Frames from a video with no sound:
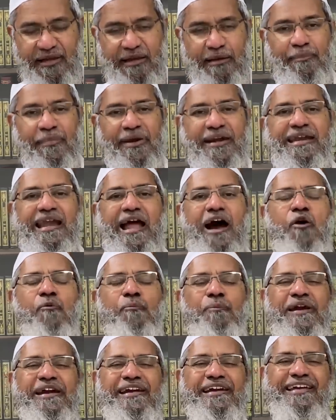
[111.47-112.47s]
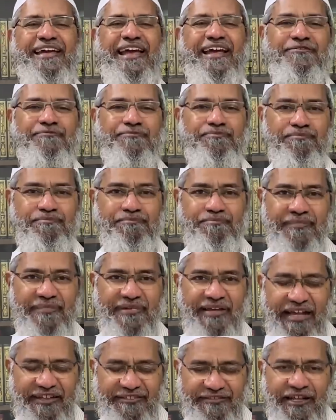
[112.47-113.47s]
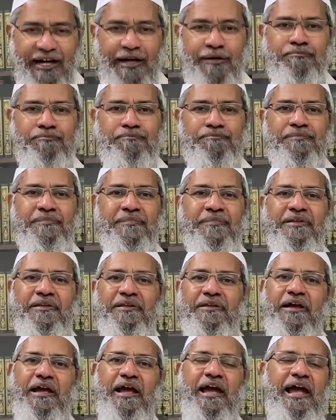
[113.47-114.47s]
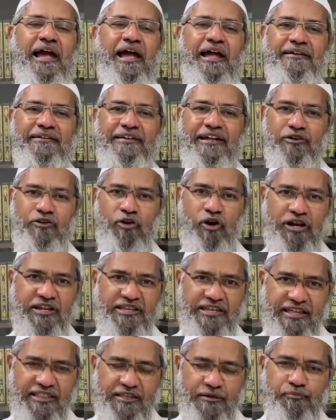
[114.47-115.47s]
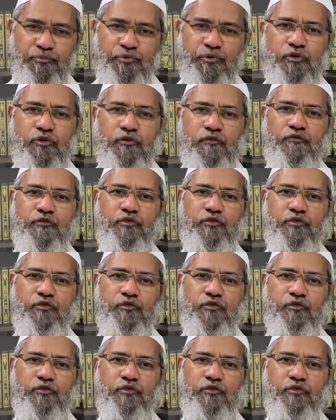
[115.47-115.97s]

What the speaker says: But now printing has come and technology has improved.